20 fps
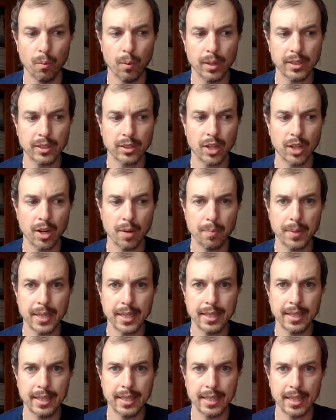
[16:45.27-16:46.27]
what's going to
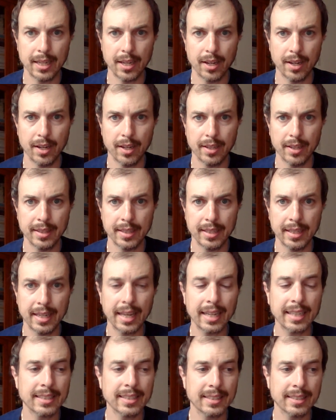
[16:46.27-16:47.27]
be the uh, the
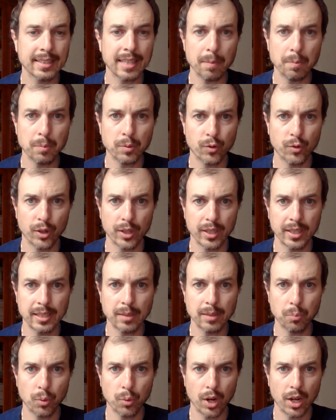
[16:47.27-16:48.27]
next steps for
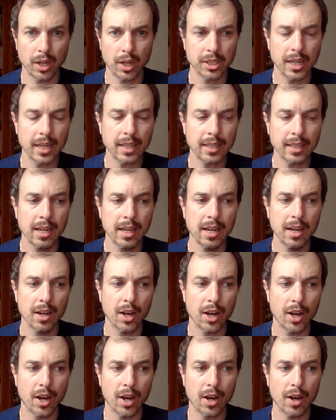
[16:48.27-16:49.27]
this project.
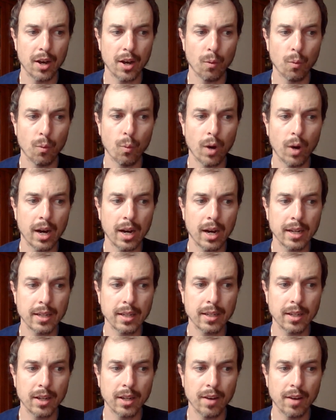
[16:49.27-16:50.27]
Uh,
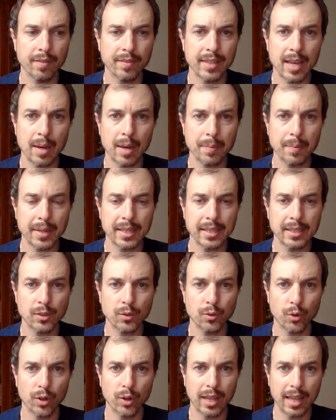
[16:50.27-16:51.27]
one of them
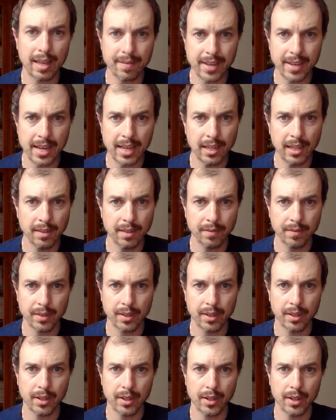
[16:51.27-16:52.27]
is for Laval,
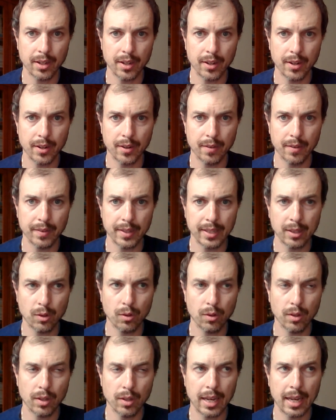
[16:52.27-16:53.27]
um,
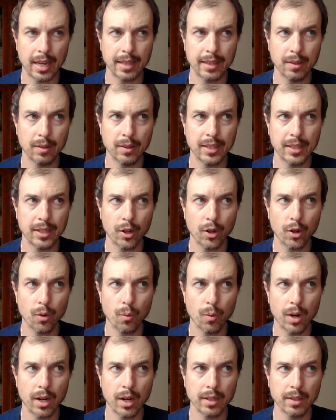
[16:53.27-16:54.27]
and the
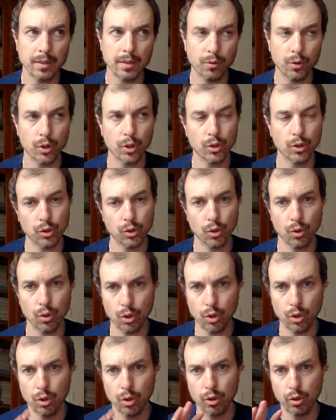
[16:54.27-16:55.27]
other one for the, so
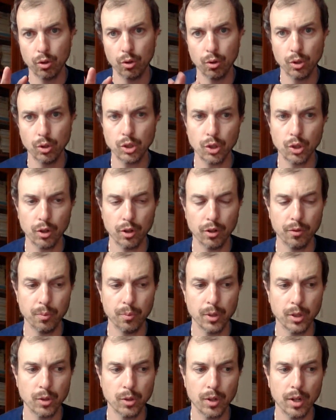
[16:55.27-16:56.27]
the north shore
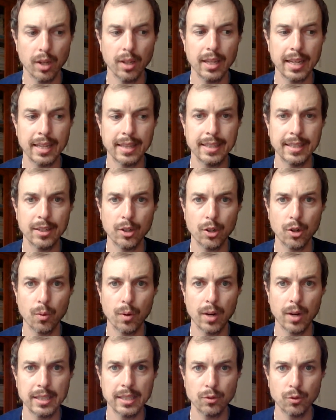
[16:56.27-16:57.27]
of Montreal, and the other
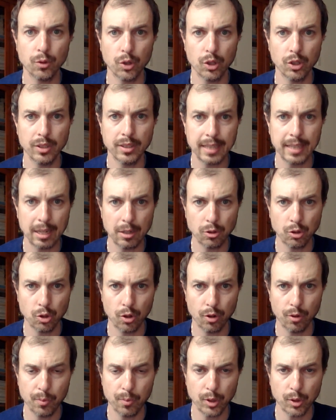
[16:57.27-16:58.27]
one is for the south
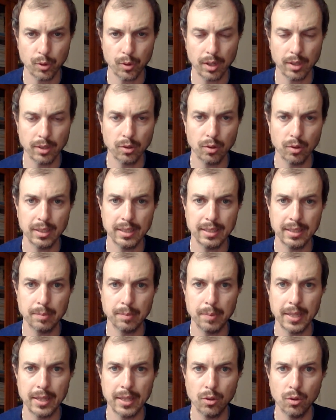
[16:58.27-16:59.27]
shore of Montreal. So it's
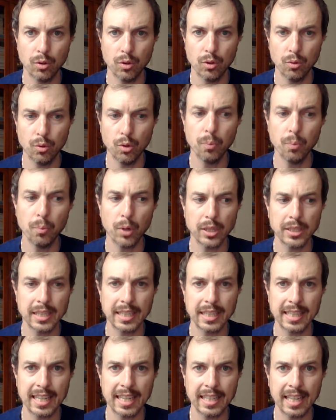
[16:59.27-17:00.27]
been two
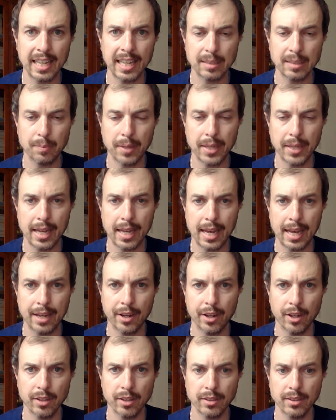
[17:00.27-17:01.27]
projects that has been
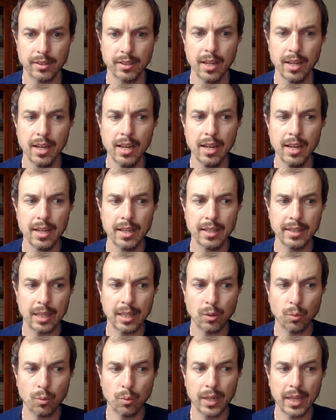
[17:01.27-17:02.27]
announced
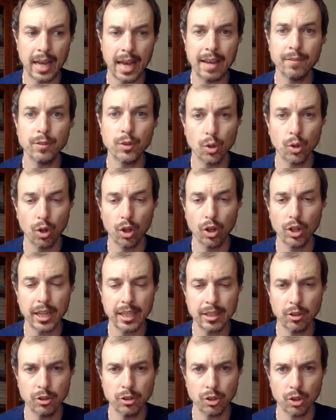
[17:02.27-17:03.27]
that we have to
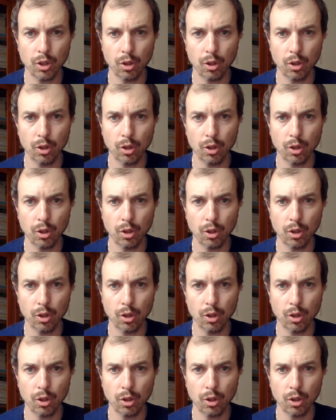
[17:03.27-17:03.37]
look at a